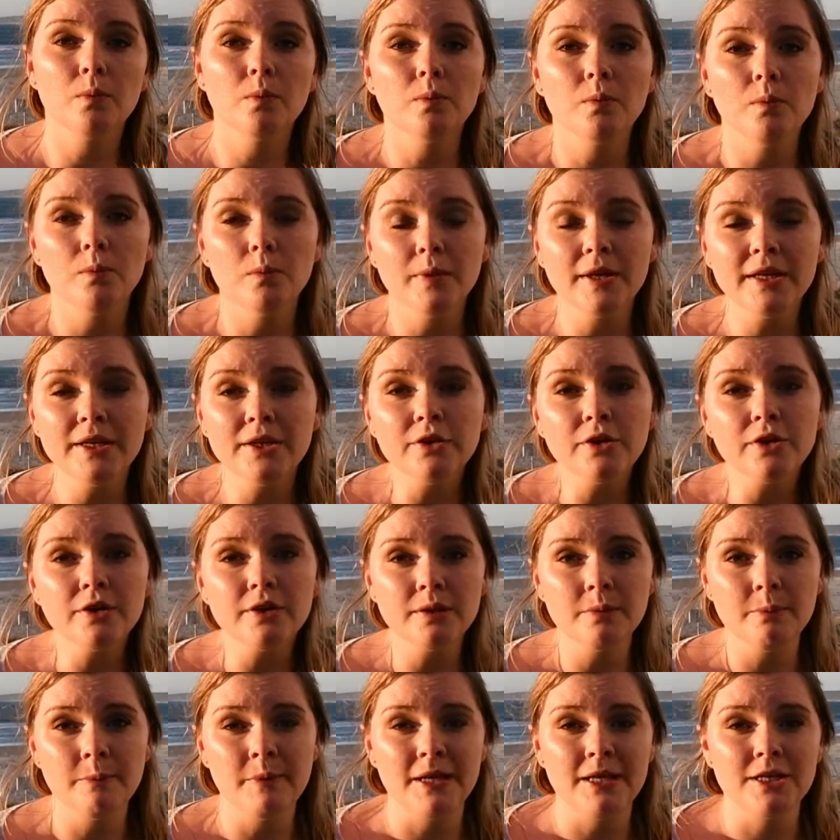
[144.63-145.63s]
When you go on
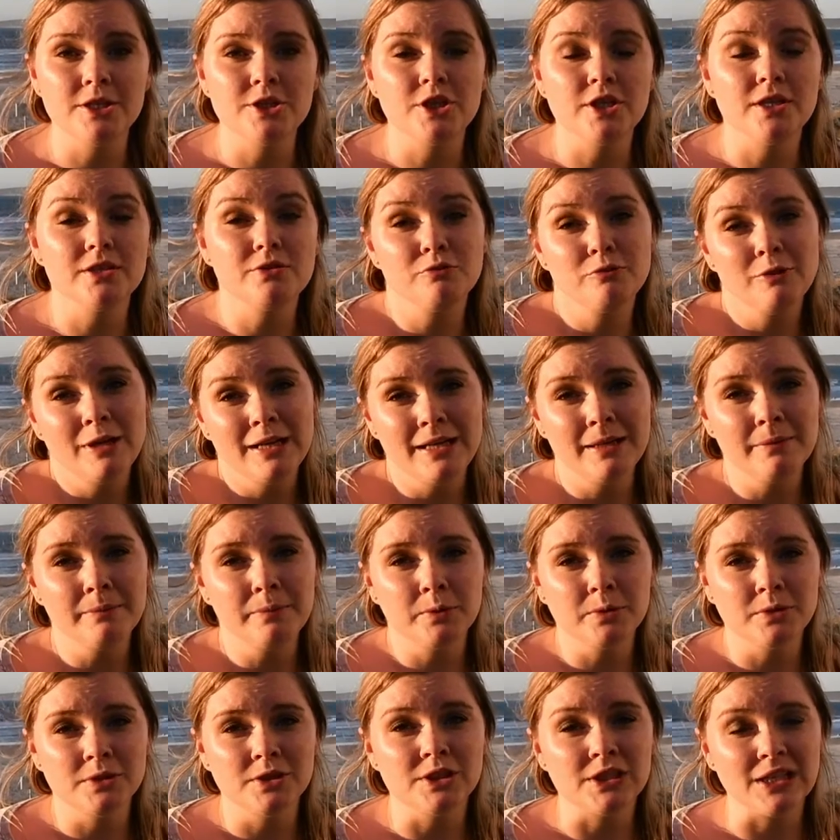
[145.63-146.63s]
the beach, it's really
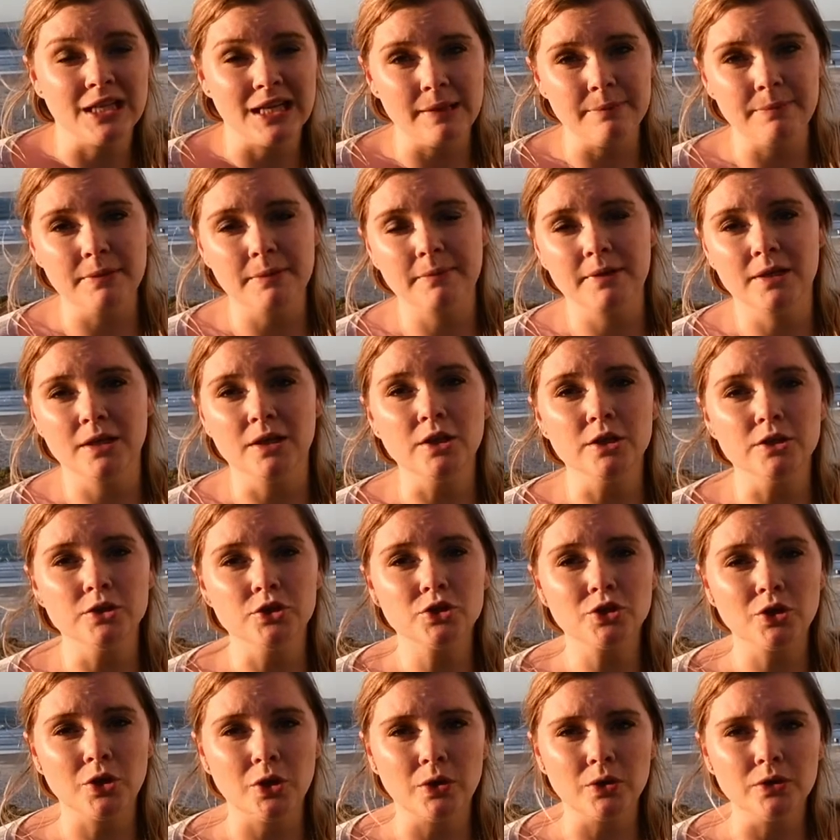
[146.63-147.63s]
important to keep them in
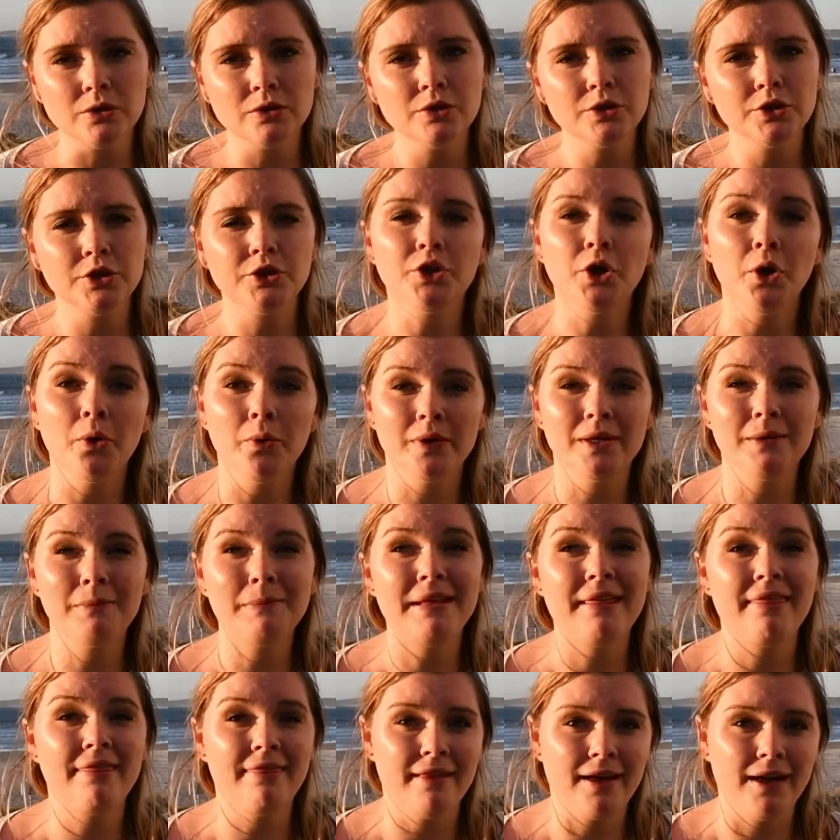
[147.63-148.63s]
control. You don't want to
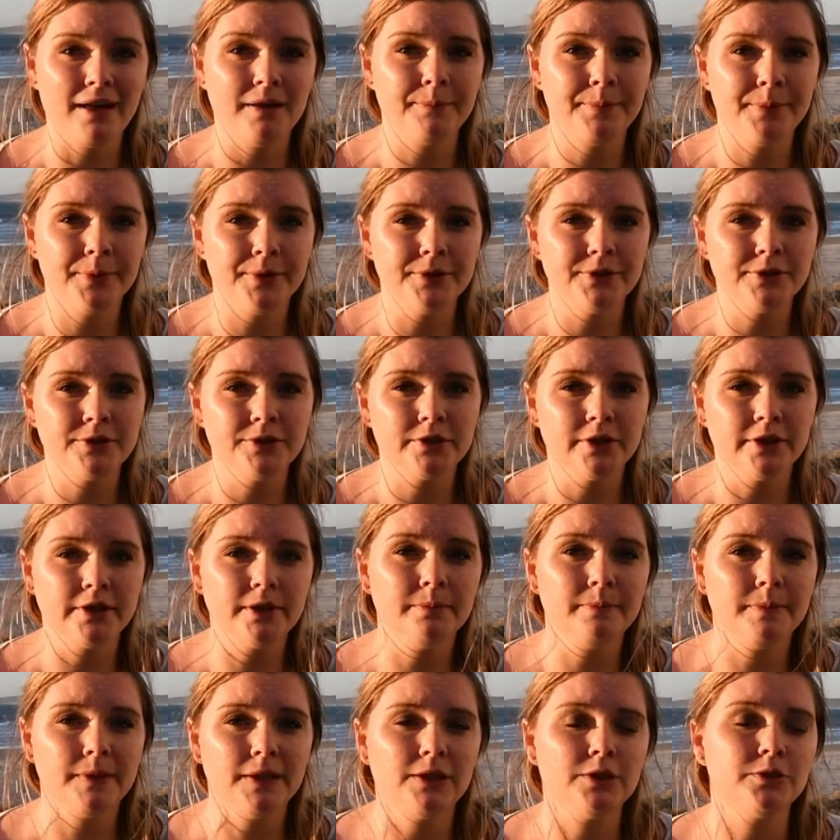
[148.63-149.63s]
be that person on the
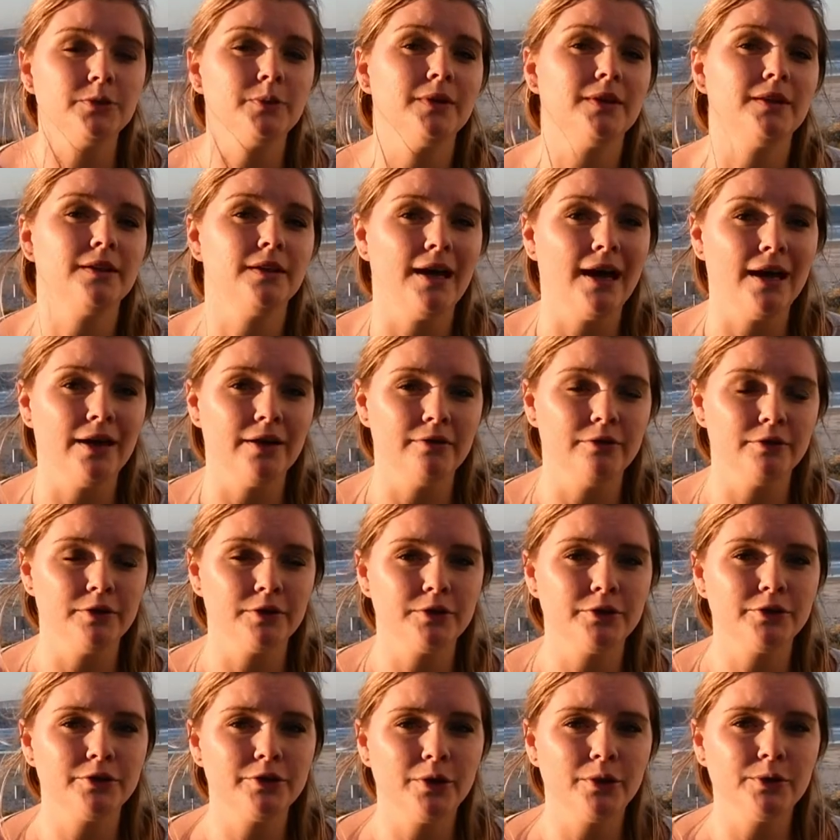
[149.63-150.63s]
beach with the out of
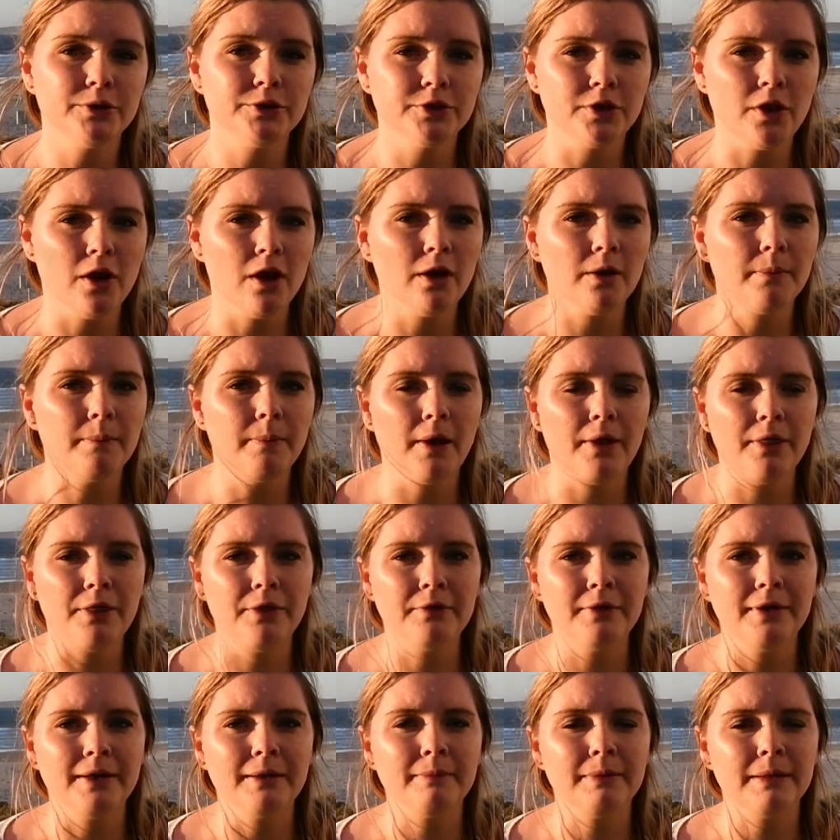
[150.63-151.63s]
control dog
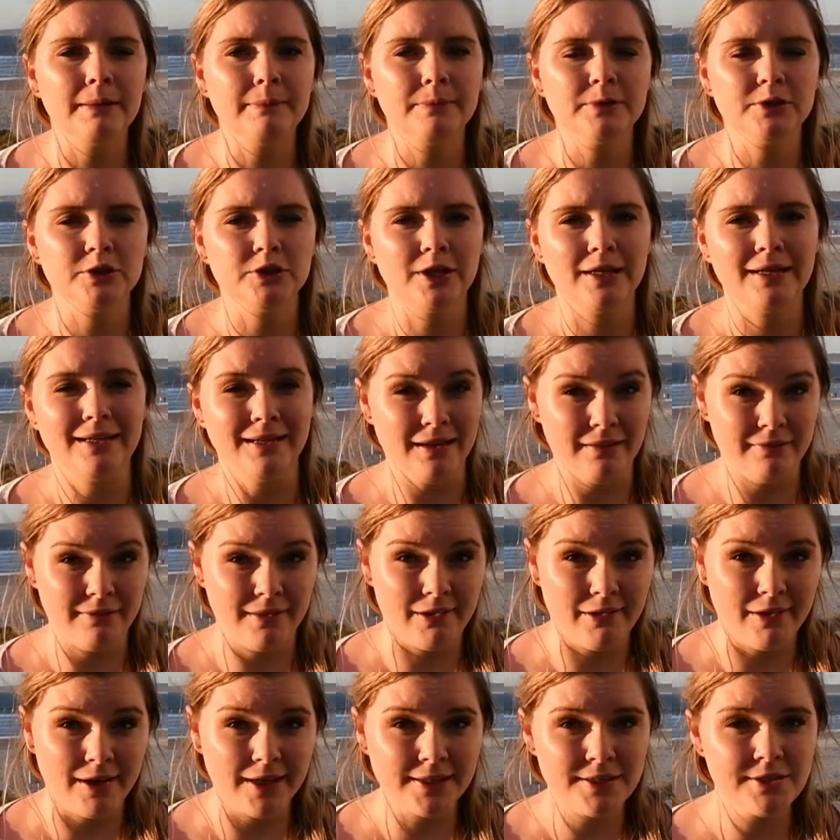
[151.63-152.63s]
bothering people trying to have
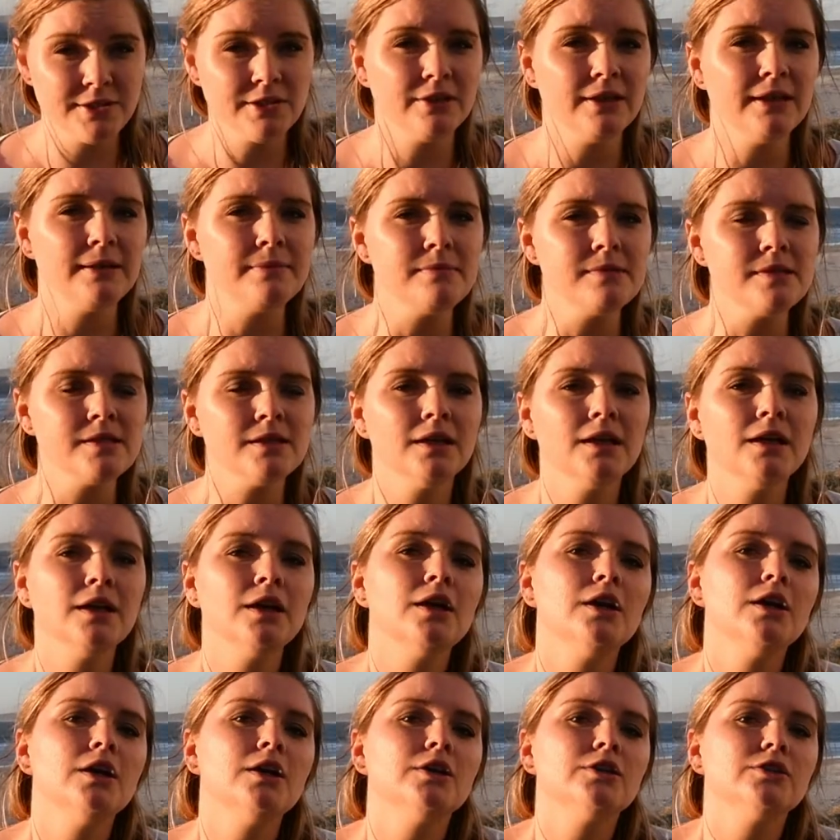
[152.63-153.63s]
their ice creams.
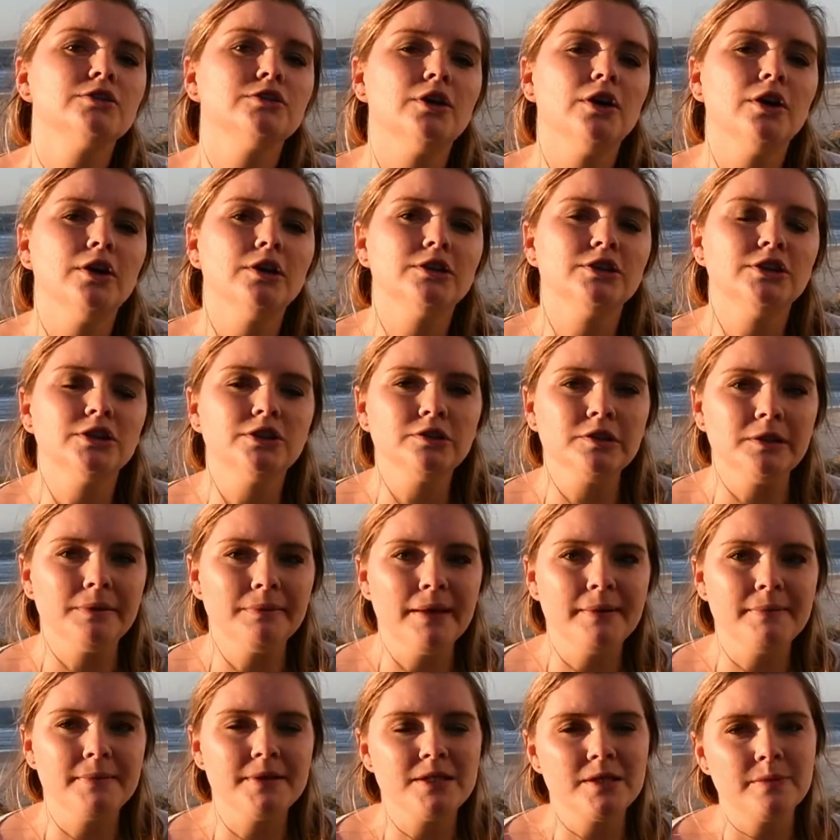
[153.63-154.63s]
So just
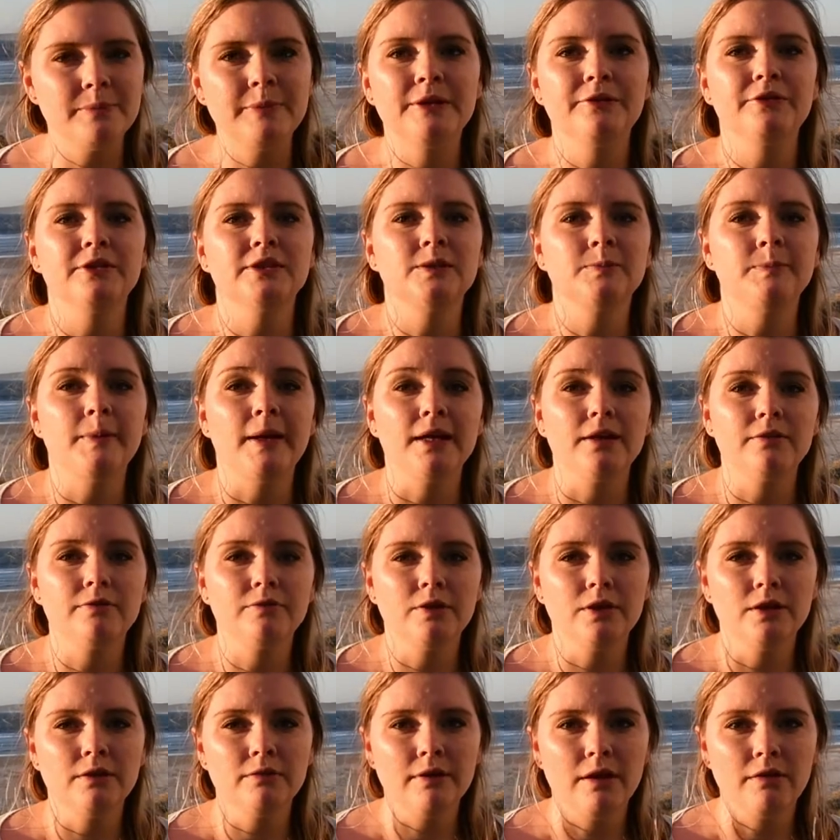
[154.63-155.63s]
remember to be
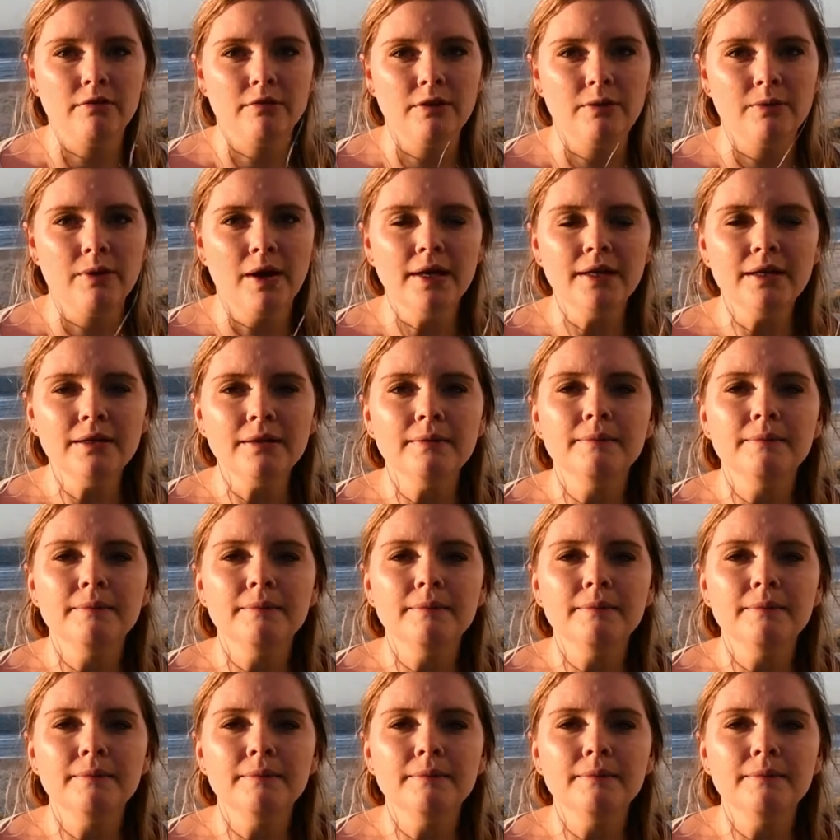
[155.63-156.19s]
respectful of everyone.